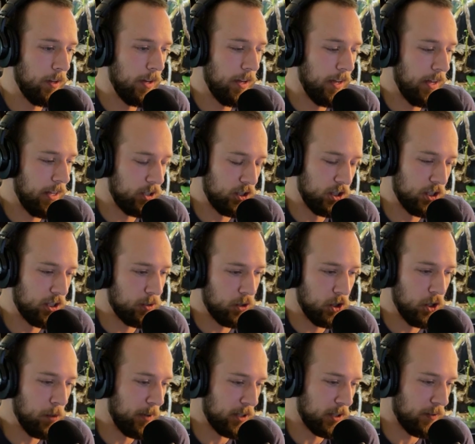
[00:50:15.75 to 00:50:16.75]
It's just
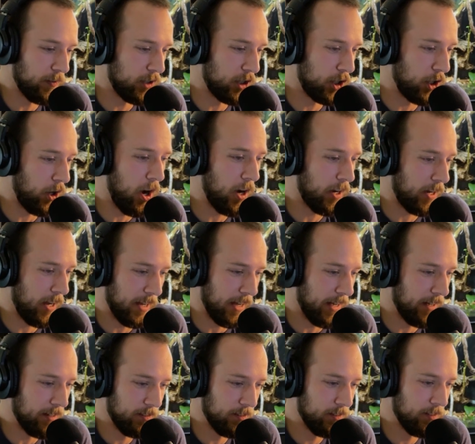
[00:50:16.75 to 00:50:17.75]
too much of a shock, I
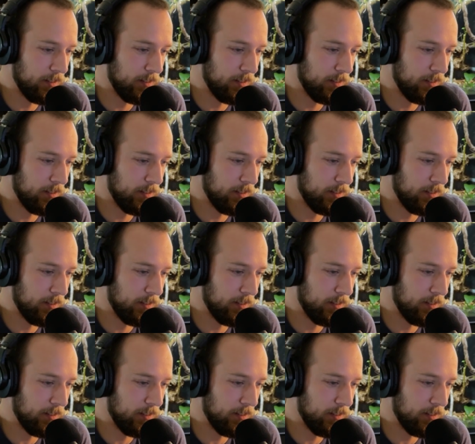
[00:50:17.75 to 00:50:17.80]
guess.